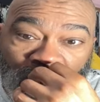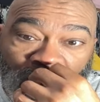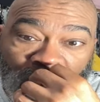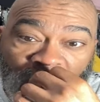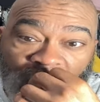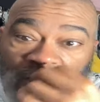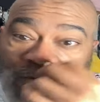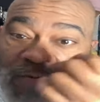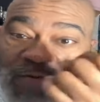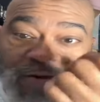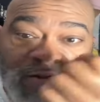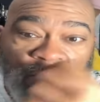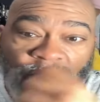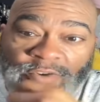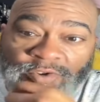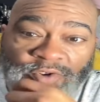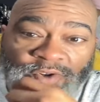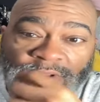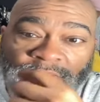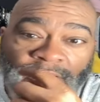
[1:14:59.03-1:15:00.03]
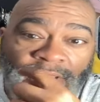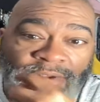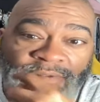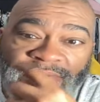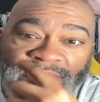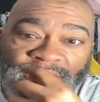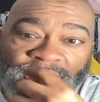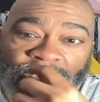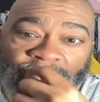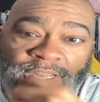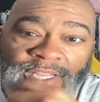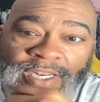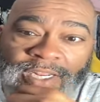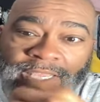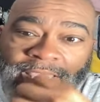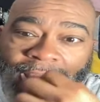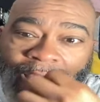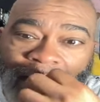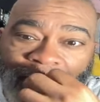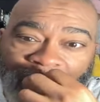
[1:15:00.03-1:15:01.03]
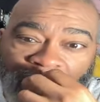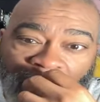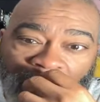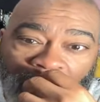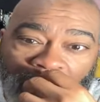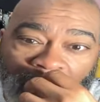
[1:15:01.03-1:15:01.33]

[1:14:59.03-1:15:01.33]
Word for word: Simple surgery, filling in a cavity.